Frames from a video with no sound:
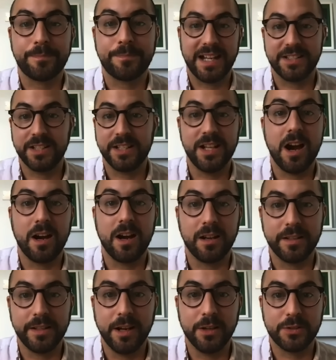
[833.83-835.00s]
as a young,
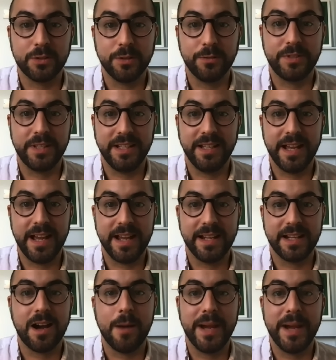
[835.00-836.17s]
you know, sort of DEA
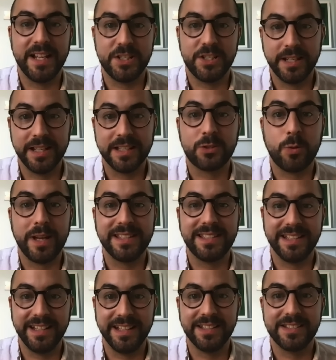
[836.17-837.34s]
cub agent in his
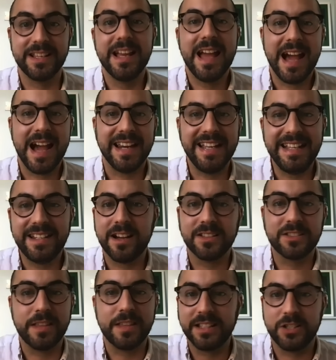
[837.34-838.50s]
20s. And he does
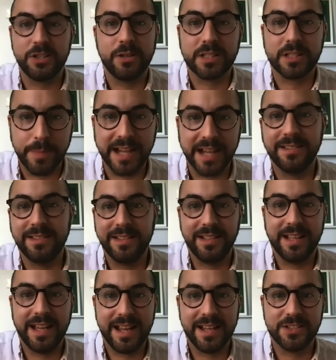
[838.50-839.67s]
the things you'd expect a DEA
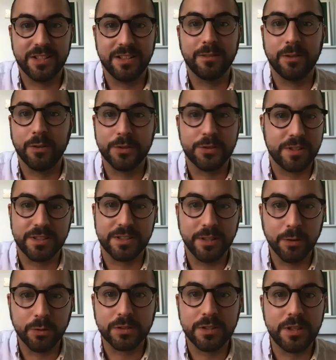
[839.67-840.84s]
agent on the streets of New
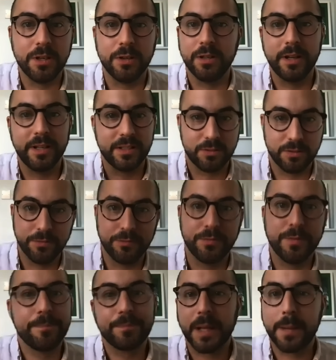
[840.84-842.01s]
York to do. You know, he's sort of
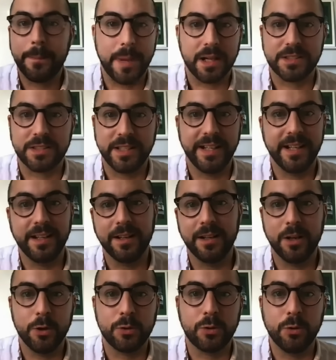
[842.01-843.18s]
busting
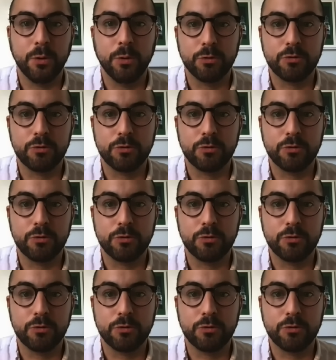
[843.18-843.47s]
local